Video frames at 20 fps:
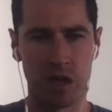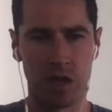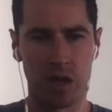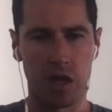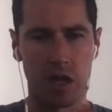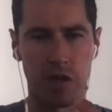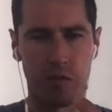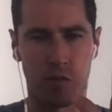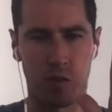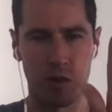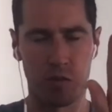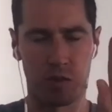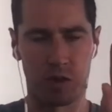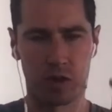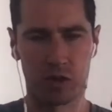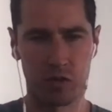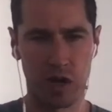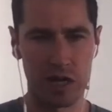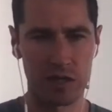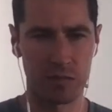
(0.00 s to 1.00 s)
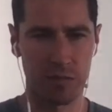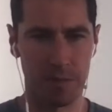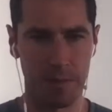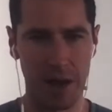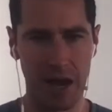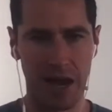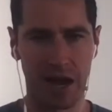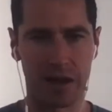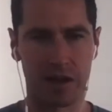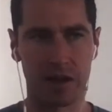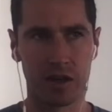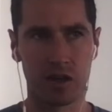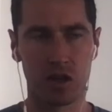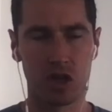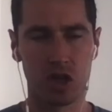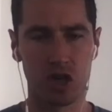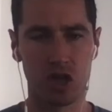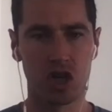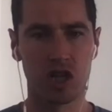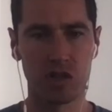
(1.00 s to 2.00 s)
If we regress back,
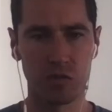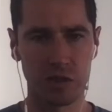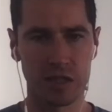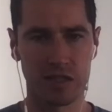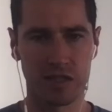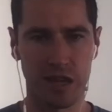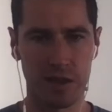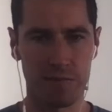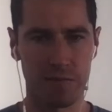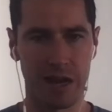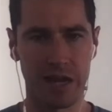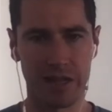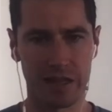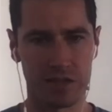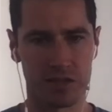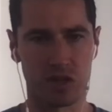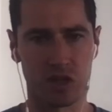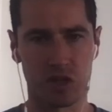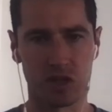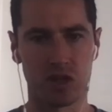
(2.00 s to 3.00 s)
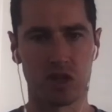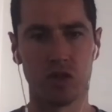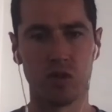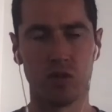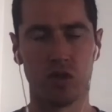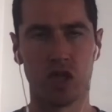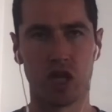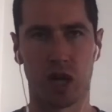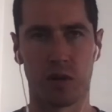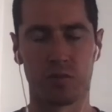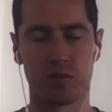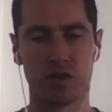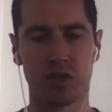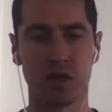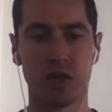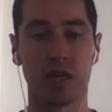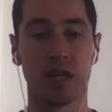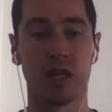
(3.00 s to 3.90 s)
could we stay balanced on 2 jumps?